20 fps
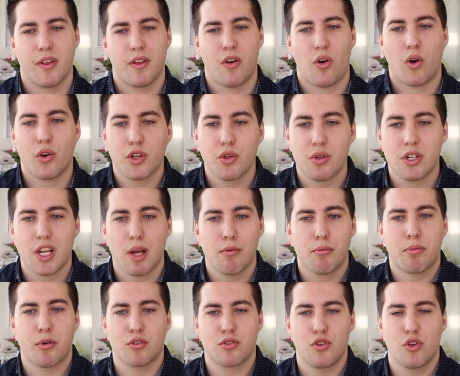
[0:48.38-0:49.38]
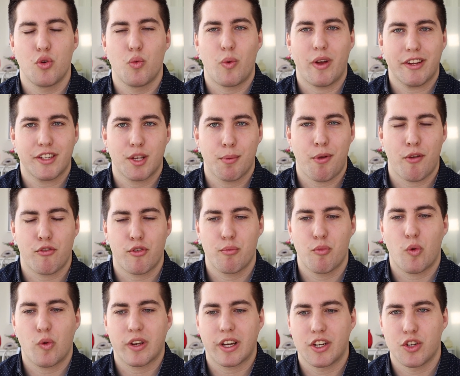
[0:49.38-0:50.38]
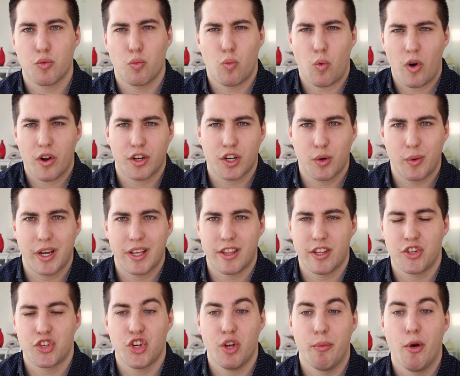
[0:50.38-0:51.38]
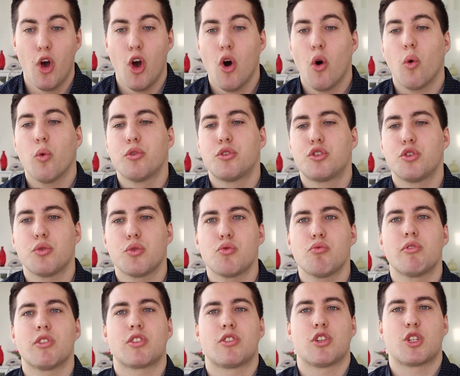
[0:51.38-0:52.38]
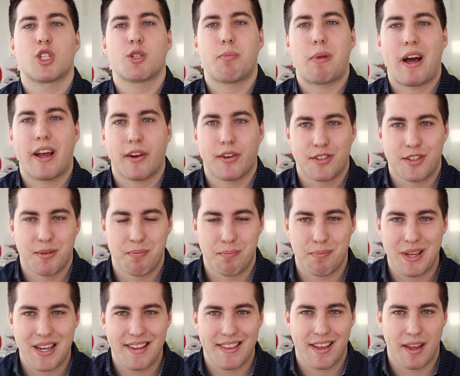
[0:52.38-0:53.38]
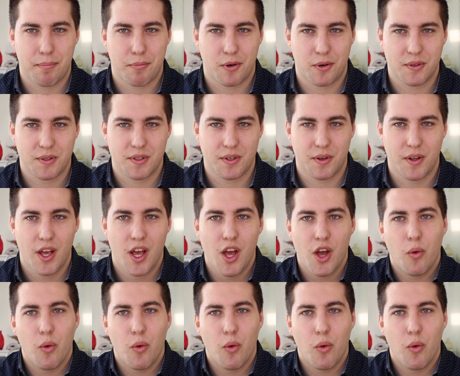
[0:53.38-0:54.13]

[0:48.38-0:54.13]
Are you the type of person who wakes up every morning and you want to go hit the gym? Or do you just aspire to be that person?